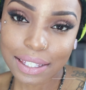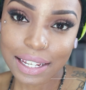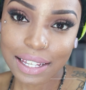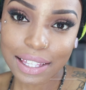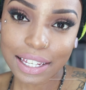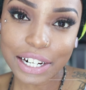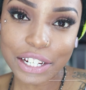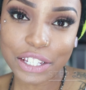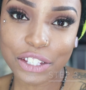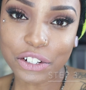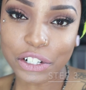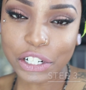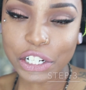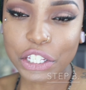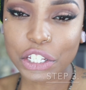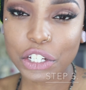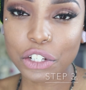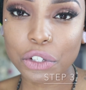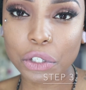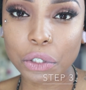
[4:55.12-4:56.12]
thing that I
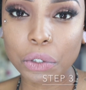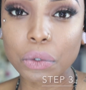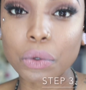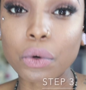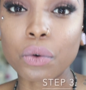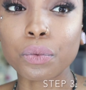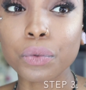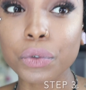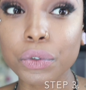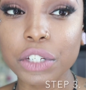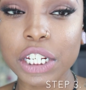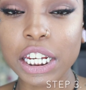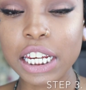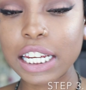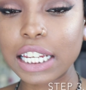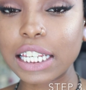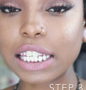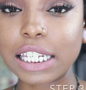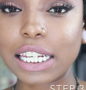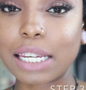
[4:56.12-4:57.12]
started to do
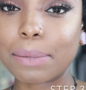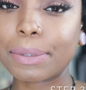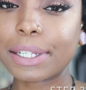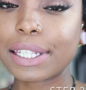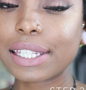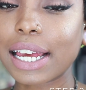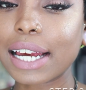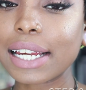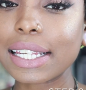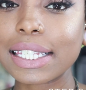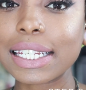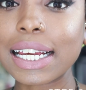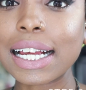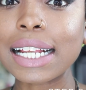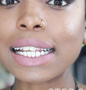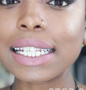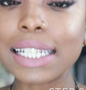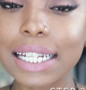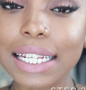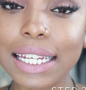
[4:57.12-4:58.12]
routinely, besides
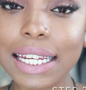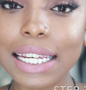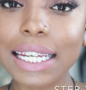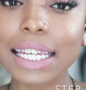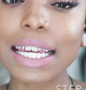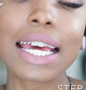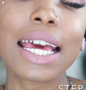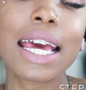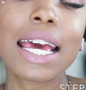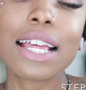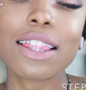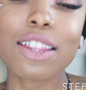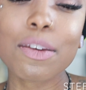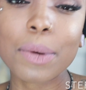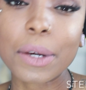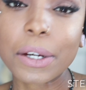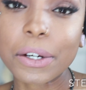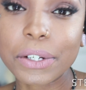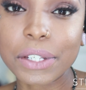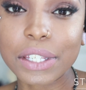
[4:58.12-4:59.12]
cleaning the
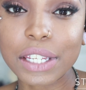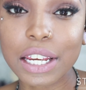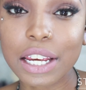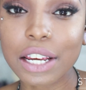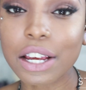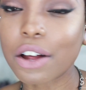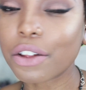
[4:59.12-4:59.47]
piercing